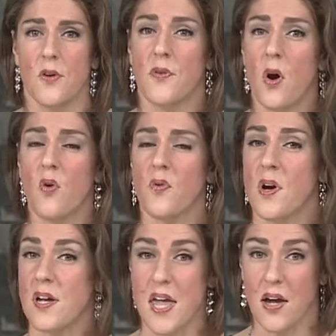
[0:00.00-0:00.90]
For over
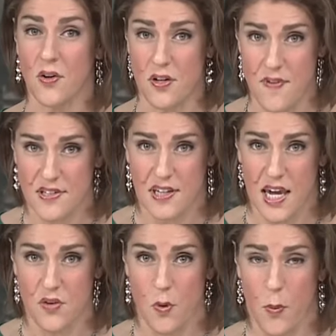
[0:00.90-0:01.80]
a year,
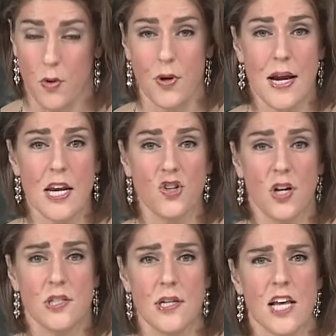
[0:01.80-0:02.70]
investigative reporter Andy
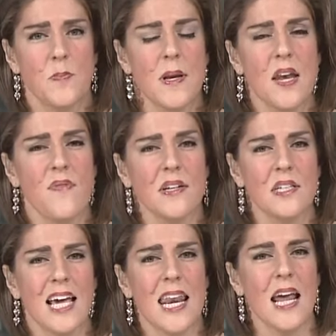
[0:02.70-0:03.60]
Judson has been
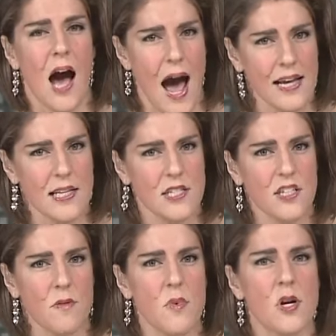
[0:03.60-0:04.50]
investigating Highlands
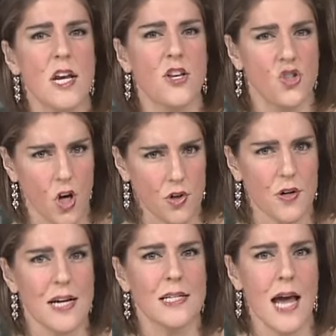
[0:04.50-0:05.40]
Community Charter
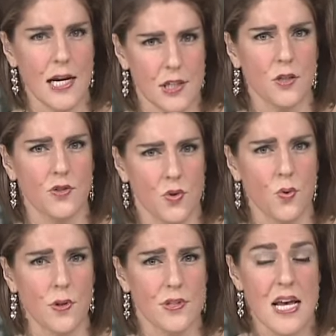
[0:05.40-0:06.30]
and Technical
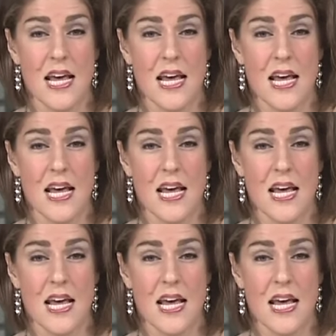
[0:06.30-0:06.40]
Schools.